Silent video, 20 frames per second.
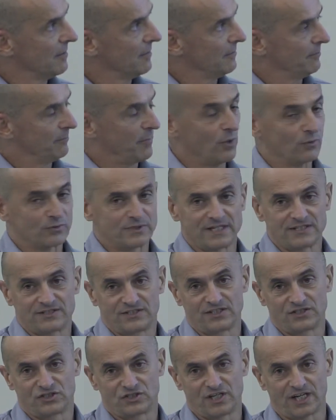Bulk density
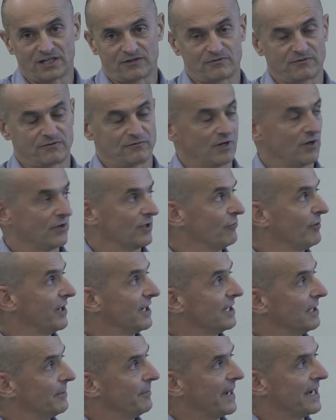is checked on a
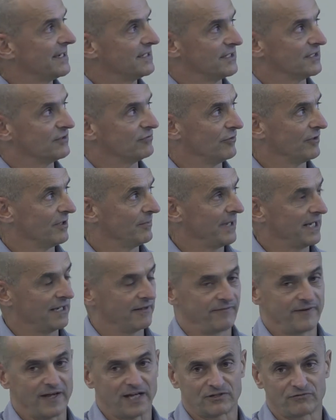regular basis through the
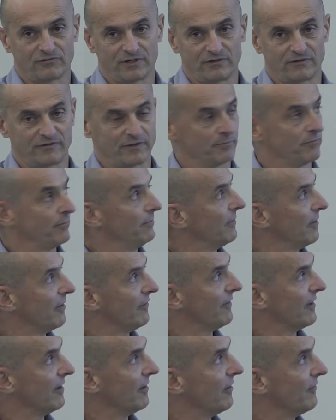manufacturing of
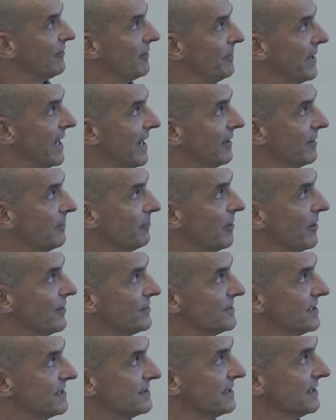the powder
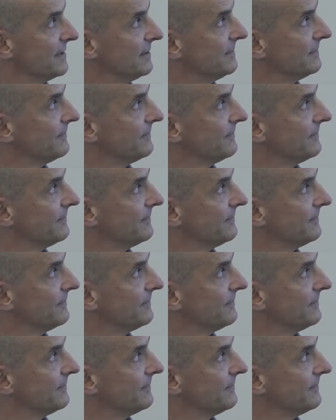processing.